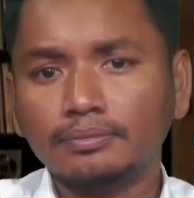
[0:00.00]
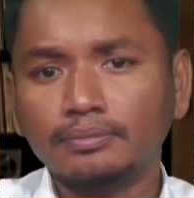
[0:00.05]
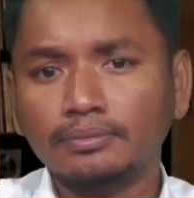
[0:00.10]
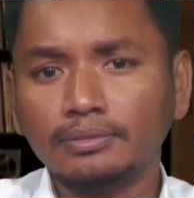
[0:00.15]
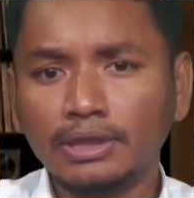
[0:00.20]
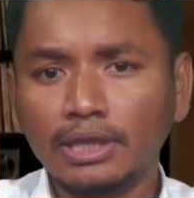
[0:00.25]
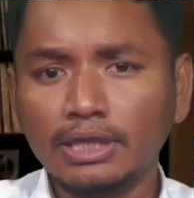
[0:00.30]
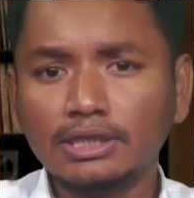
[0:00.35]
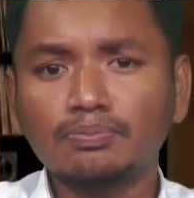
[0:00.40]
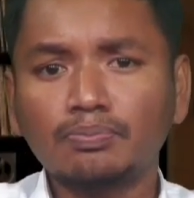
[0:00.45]

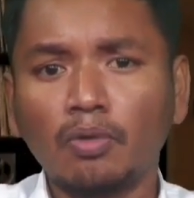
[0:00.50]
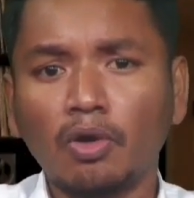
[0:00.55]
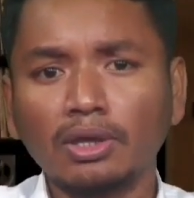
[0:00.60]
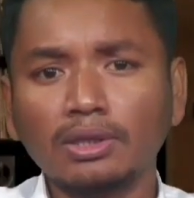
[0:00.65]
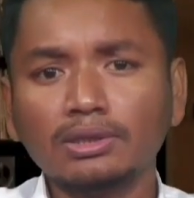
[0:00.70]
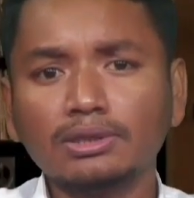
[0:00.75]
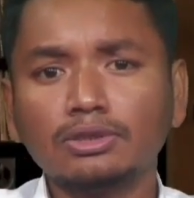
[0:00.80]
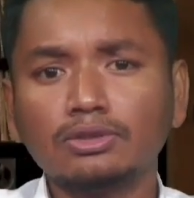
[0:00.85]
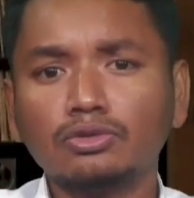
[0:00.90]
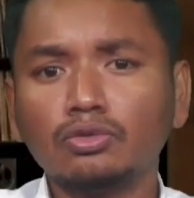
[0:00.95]
This
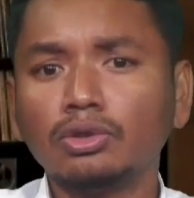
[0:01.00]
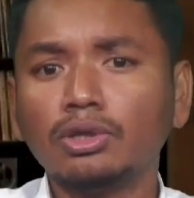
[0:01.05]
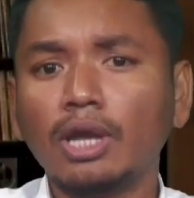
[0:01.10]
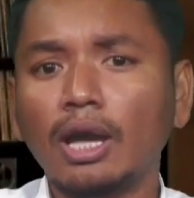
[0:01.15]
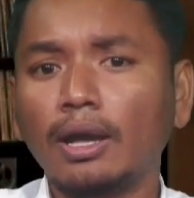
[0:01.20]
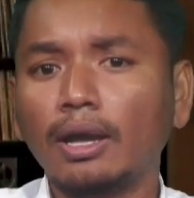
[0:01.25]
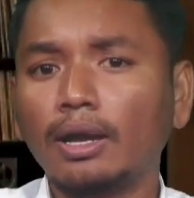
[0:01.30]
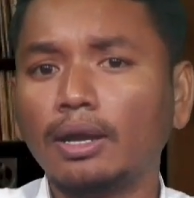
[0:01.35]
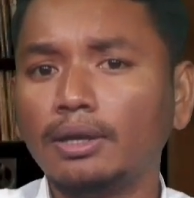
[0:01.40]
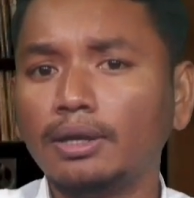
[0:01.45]
points to
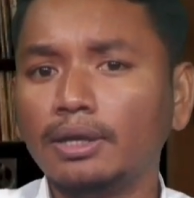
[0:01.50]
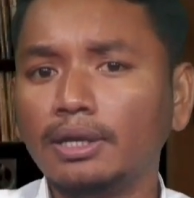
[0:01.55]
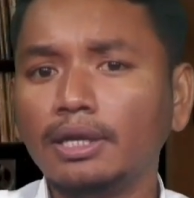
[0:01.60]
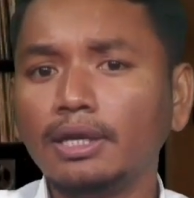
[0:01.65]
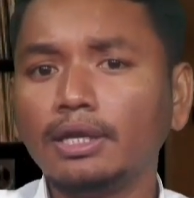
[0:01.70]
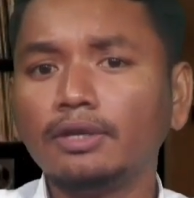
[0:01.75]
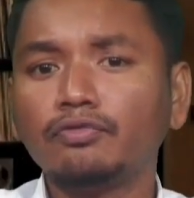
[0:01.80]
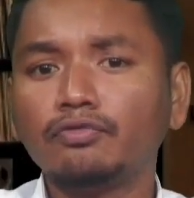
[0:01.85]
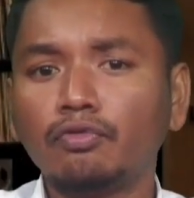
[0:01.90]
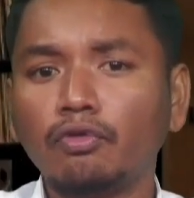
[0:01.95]
the
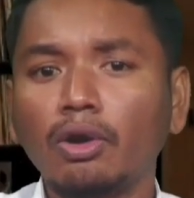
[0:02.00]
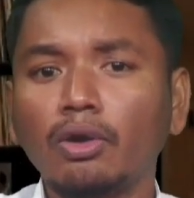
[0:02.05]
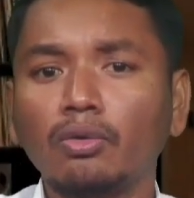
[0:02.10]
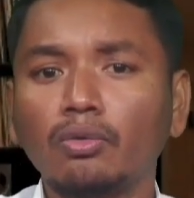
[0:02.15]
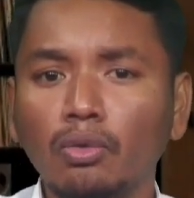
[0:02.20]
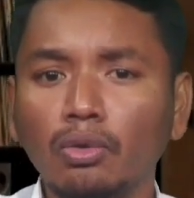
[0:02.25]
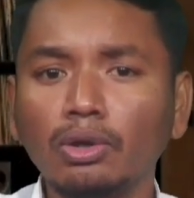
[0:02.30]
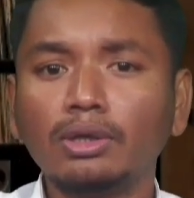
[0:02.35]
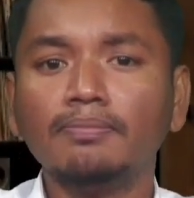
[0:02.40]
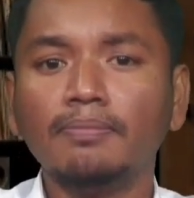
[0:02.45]
need for
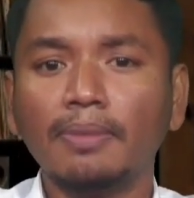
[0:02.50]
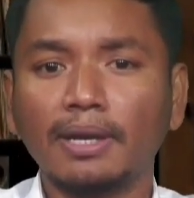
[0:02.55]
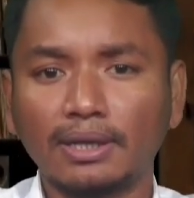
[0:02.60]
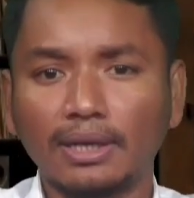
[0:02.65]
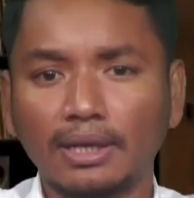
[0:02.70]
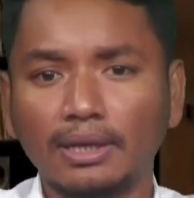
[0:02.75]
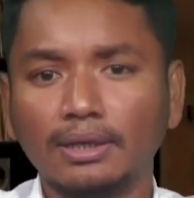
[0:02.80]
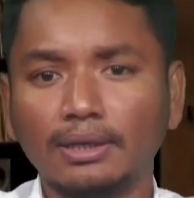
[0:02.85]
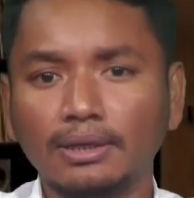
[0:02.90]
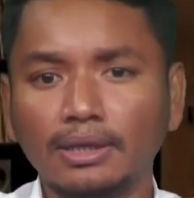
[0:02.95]
good
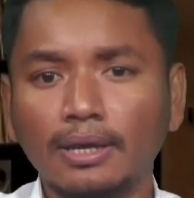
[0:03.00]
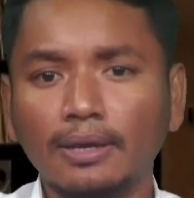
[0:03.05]
metadata,